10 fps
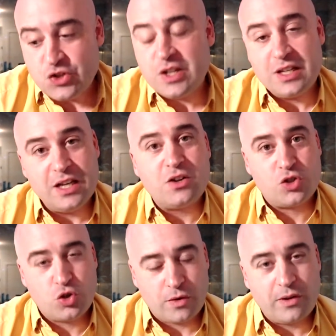it in
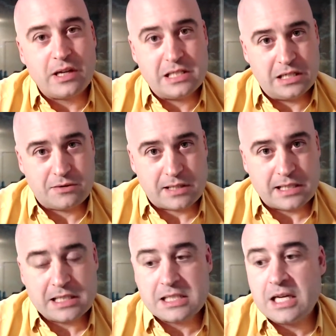Australia's
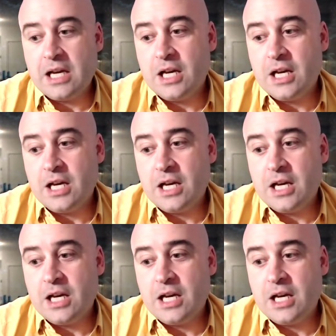interest